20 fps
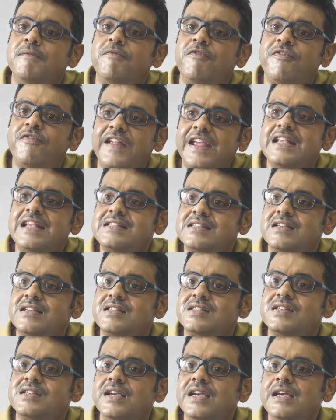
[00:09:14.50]

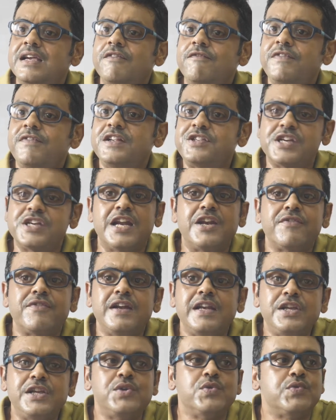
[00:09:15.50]
phrases we
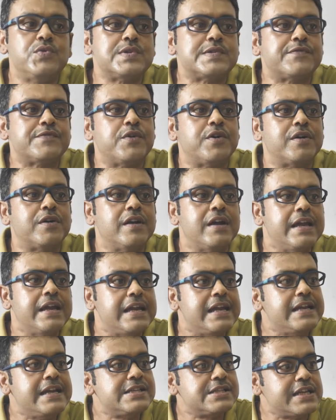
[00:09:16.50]
generally use for
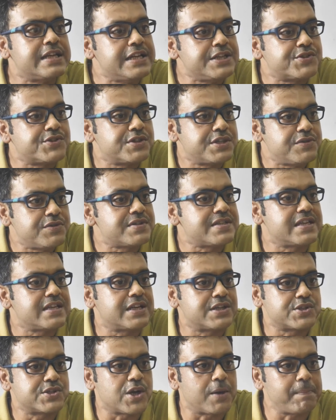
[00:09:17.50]
introducing
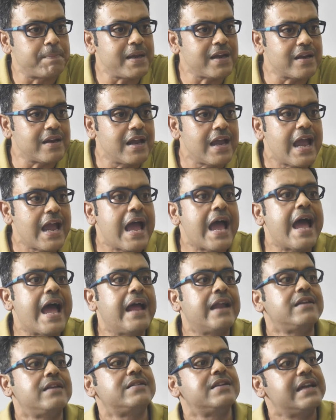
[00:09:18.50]
a topic
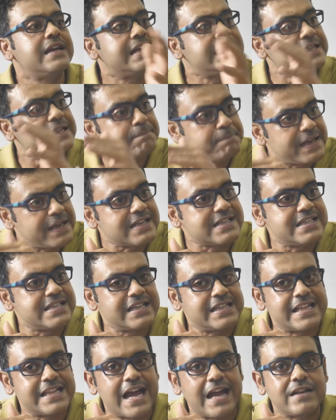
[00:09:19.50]
and
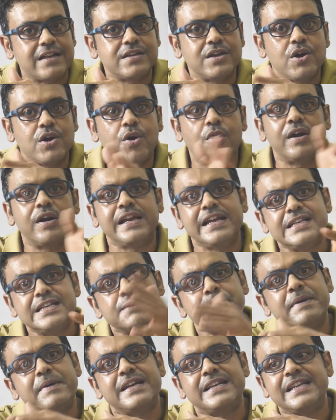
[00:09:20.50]
depicting that or
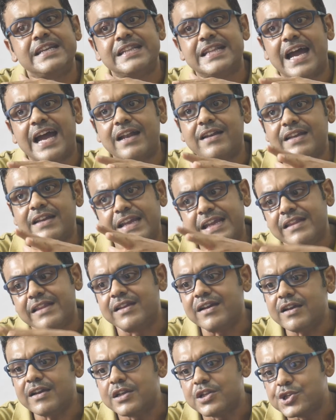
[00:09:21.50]
interpreting that in
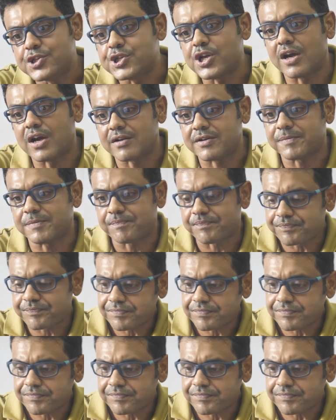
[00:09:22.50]
the chart.